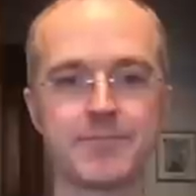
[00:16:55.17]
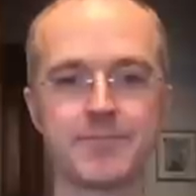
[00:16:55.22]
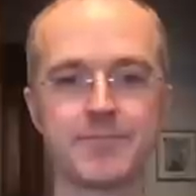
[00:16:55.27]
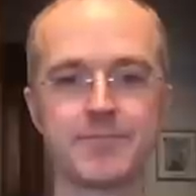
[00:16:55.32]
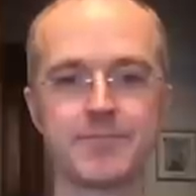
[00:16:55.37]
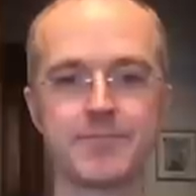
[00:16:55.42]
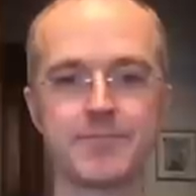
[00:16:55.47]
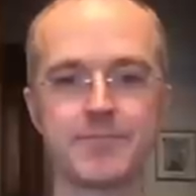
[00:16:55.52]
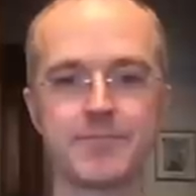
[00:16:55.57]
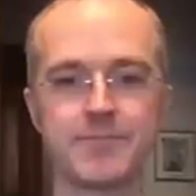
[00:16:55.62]

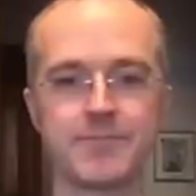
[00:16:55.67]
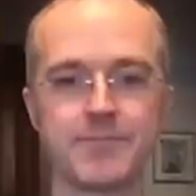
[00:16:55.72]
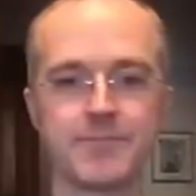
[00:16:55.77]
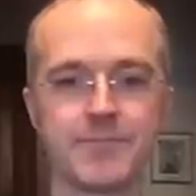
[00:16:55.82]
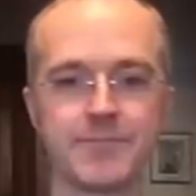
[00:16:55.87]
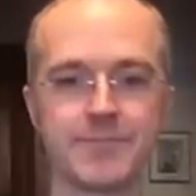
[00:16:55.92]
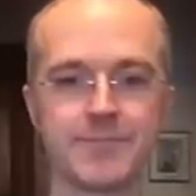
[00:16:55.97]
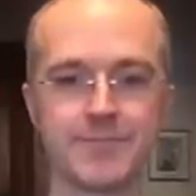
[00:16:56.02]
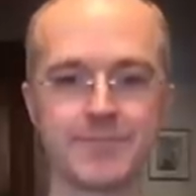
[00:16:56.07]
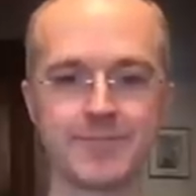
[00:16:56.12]

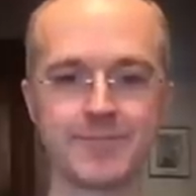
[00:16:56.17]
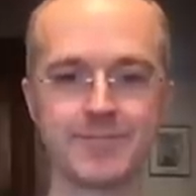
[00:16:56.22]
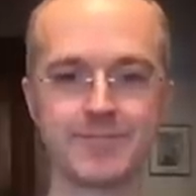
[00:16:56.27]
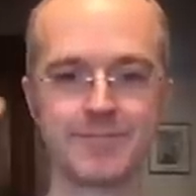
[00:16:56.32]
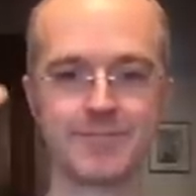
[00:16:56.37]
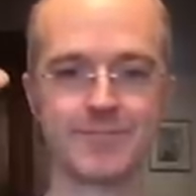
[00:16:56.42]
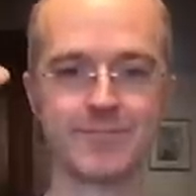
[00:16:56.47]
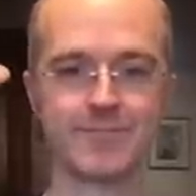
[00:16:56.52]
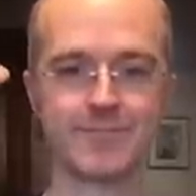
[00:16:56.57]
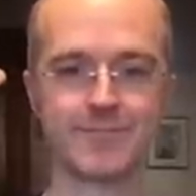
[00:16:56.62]

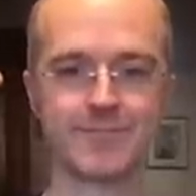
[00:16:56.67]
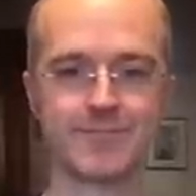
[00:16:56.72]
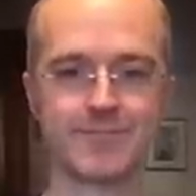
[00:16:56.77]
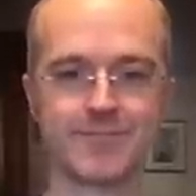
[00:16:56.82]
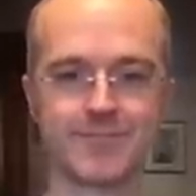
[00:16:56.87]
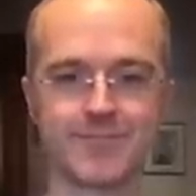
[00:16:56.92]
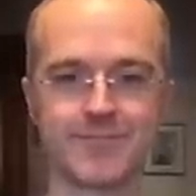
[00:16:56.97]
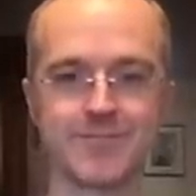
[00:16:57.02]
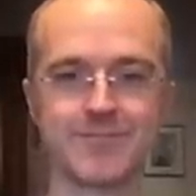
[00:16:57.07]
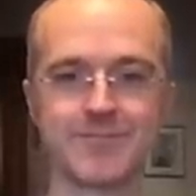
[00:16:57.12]

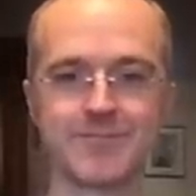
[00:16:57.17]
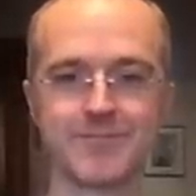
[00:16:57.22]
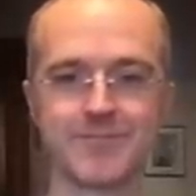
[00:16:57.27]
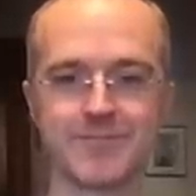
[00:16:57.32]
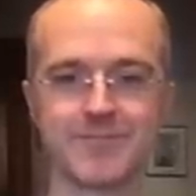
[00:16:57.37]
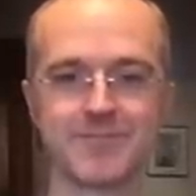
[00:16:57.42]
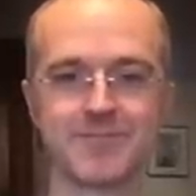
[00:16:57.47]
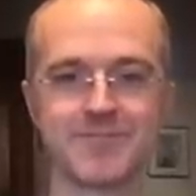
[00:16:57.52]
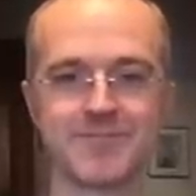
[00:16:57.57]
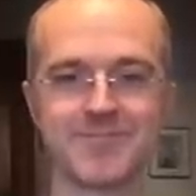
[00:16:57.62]

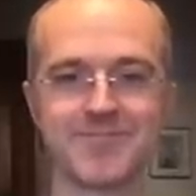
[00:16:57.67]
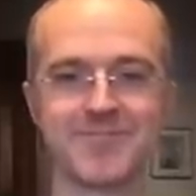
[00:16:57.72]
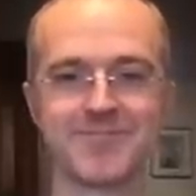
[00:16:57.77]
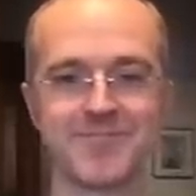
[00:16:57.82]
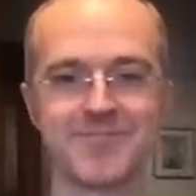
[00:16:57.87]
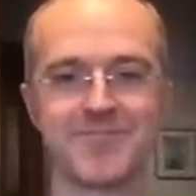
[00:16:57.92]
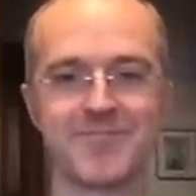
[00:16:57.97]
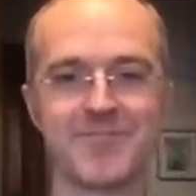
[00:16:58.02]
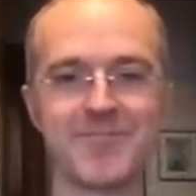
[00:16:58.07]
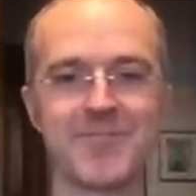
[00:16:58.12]

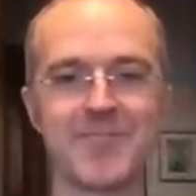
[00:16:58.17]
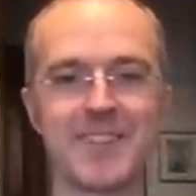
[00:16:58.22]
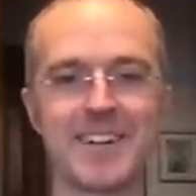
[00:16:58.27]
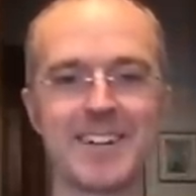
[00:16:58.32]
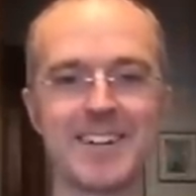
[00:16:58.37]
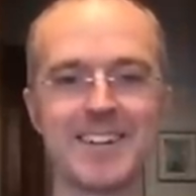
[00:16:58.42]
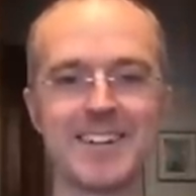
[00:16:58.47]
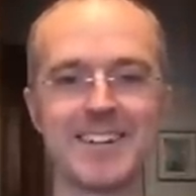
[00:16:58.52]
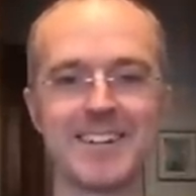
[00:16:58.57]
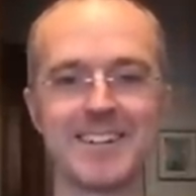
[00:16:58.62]

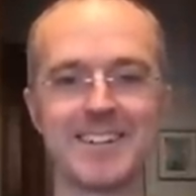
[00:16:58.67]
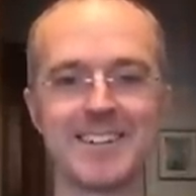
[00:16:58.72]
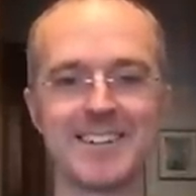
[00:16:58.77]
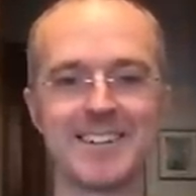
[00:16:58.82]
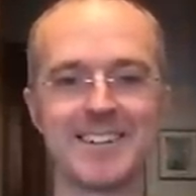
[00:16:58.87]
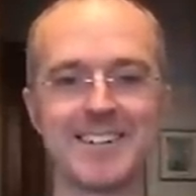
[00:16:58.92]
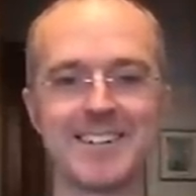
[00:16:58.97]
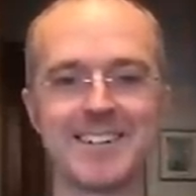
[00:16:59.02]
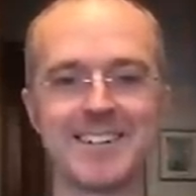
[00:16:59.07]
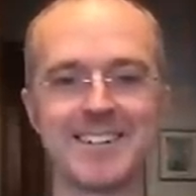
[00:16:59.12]

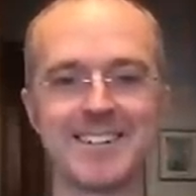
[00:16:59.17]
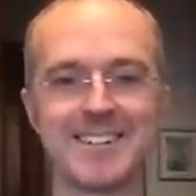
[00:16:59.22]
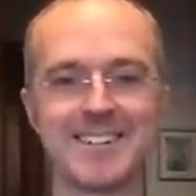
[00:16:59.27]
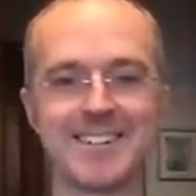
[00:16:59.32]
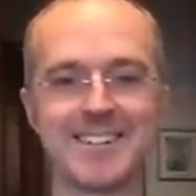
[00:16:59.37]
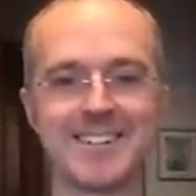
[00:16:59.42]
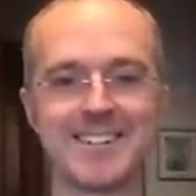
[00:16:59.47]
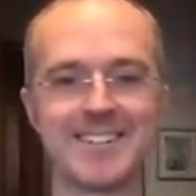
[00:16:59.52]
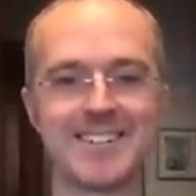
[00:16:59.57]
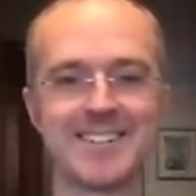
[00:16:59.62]

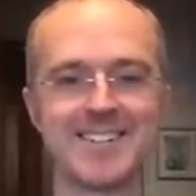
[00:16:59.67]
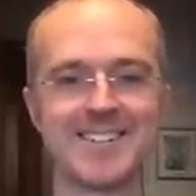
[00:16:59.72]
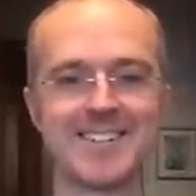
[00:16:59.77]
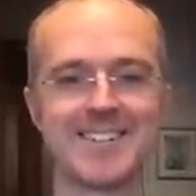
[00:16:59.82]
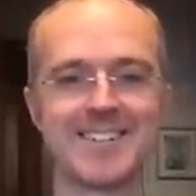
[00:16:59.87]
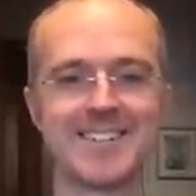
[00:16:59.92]
(silent)